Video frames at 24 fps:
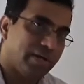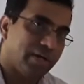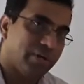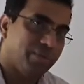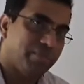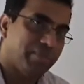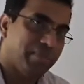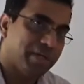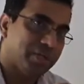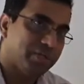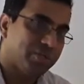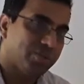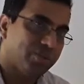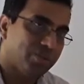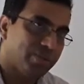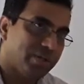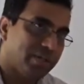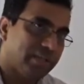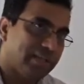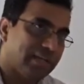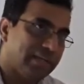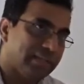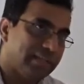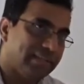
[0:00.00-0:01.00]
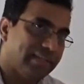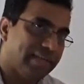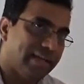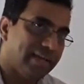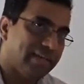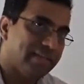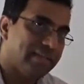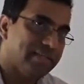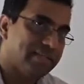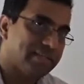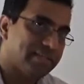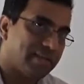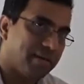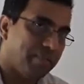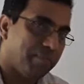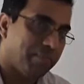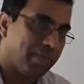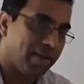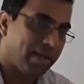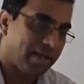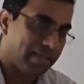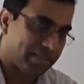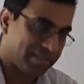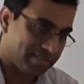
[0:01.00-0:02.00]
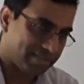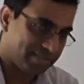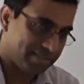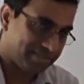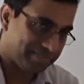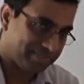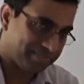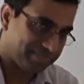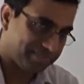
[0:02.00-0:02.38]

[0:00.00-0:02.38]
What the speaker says: and you make sure that there is compliance.